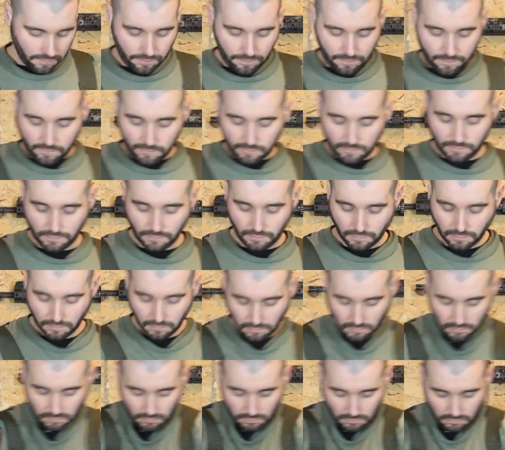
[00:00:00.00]
plus 2
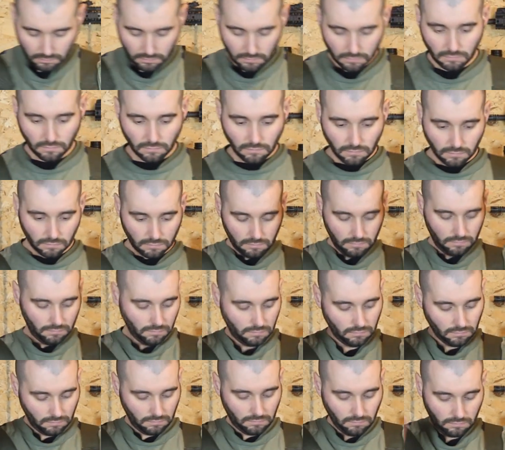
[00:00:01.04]
side pouches,
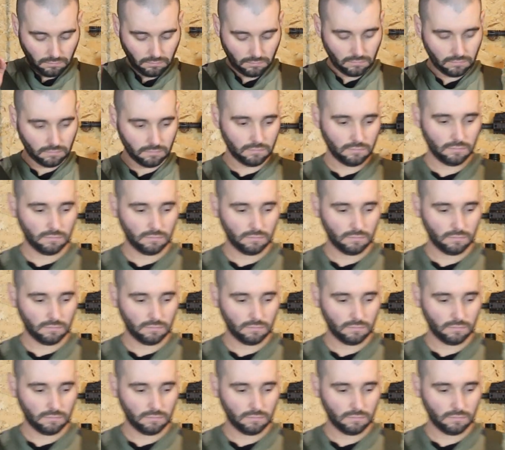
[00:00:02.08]
I really